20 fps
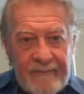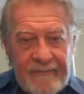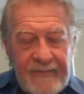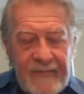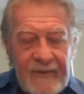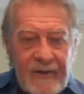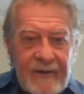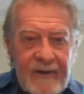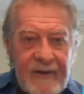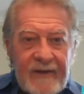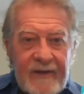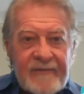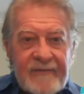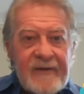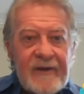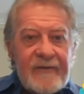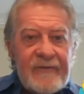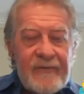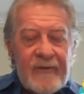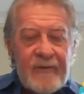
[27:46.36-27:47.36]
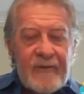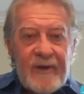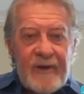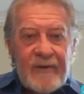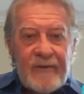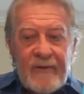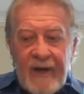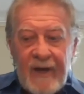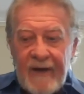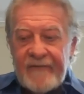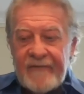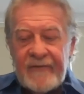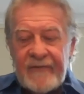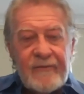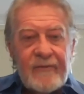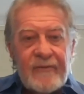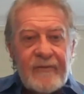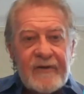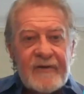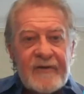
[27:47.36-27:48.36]
You can't say to them, you have to
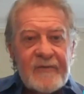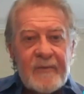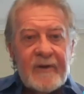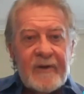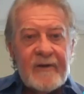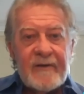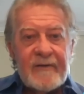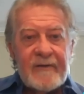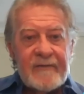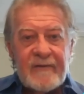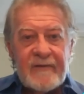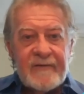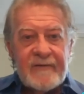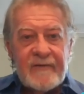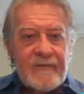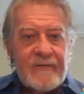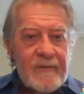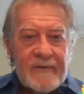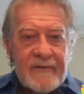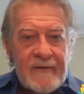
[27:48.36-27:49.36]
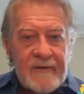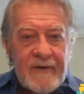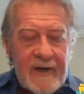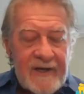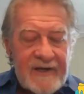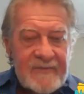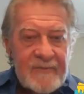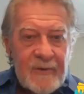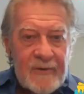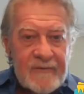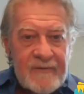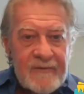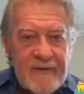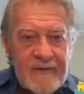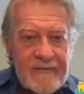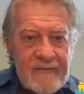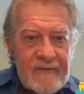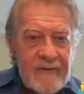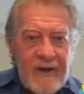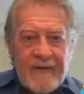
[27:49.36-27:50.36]
do this because this is what the textbook
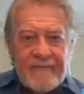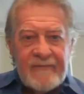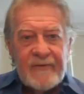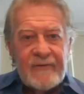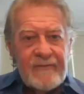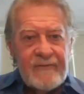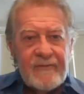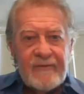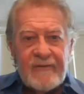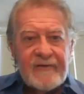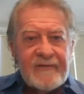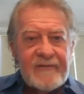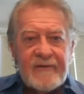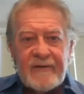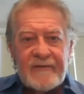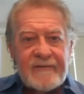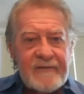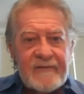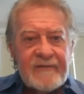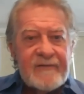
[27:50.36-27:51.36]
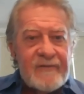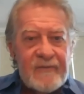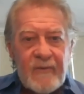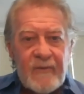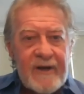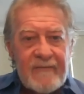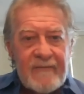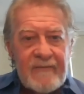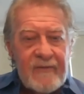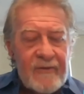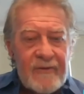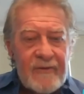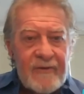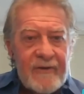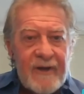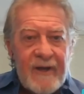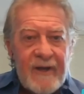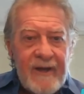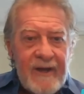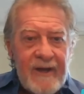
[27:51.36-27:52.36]
says. You have to do this because this is what I've learned,
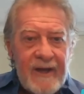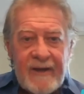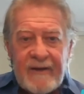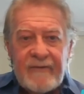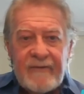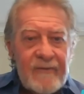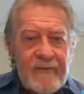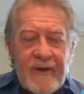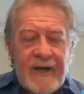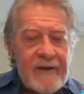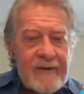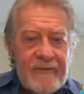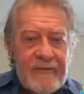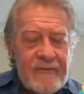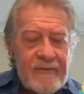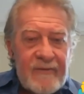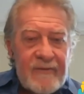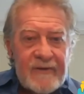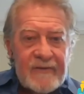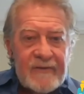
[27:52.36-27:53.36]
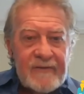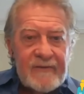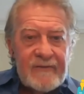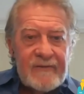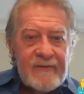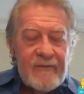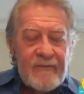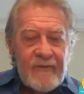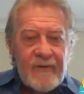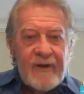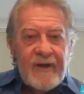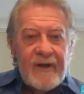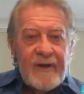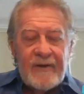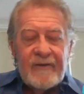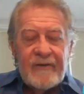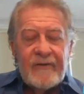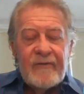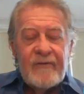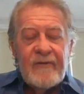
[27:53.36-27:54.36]
and you got to do this, and so forth.
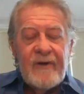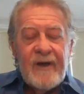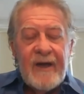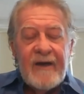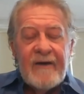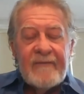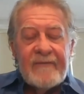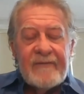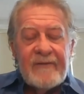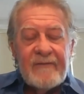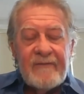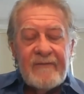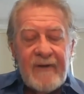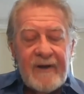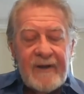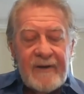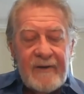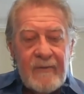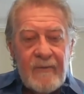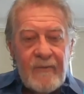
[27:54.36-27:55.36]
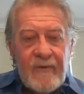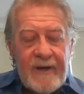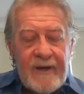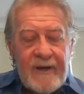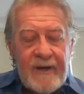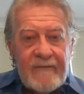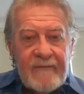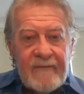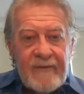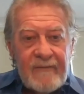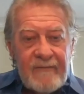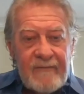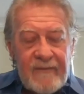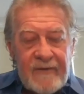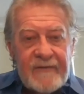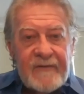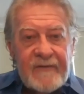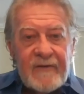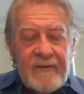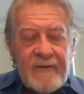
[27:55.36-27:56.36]
You have to find a way of
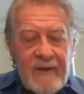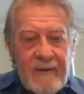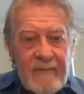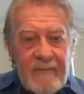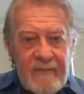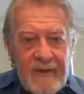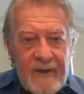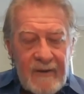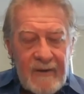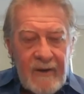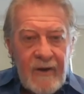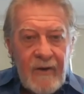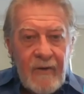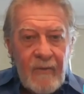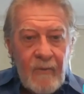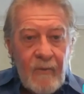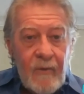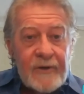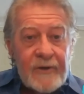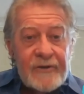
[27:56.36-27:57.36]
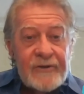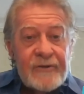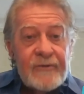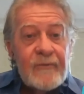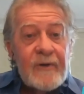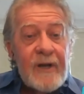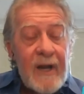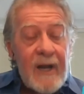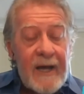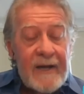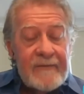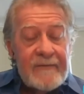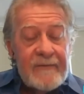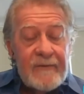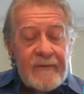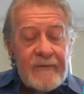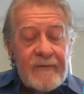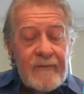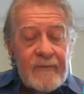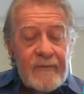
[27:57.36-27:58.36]
convincing them that what you would like to
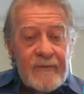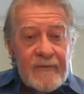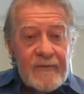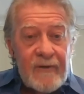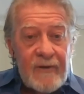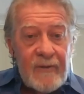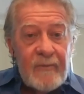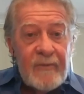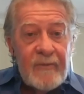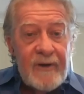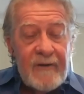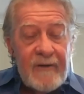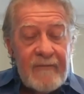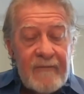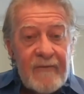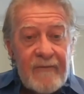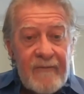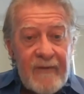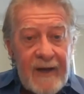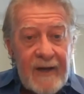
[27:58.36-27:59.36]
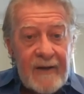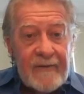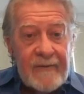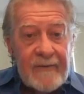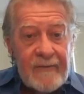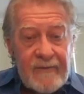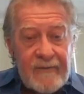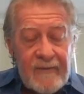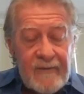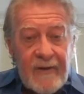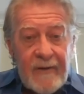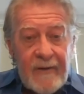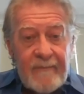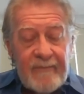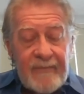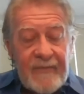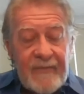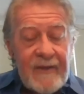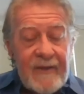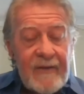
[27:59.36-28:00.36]
do is going to be of a value to
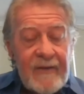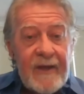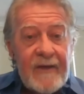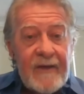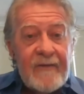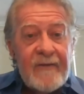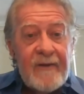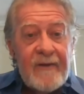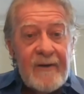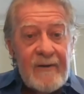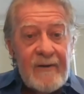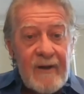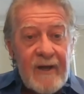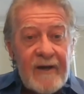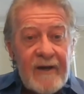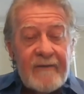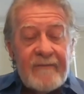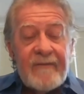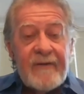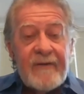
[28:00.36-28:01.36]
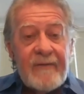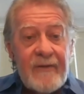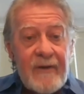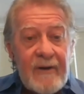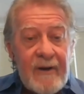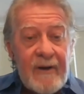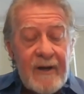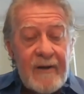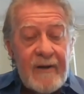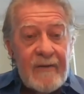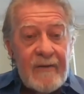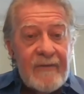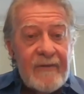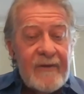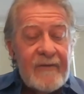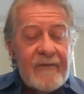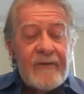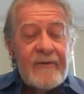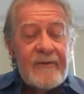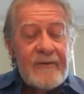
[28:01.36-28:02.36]
them in their life, in their health,
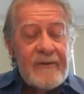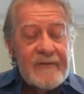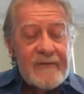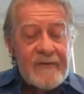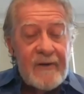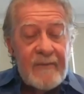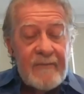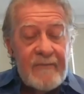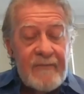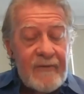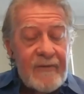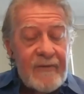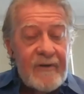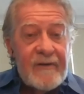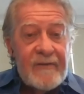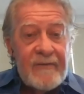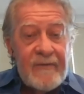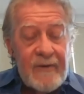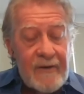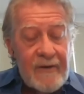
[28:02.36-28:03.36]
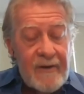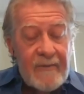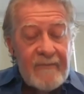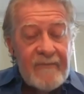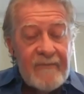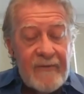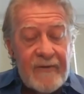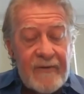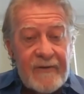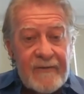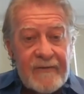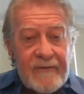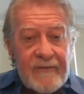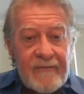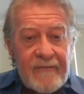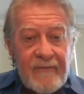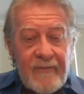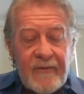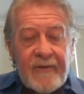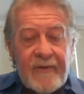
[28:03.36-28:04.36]
in their discomfort, in their comfort, and so
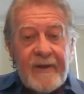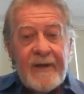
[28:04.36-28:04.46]
forth.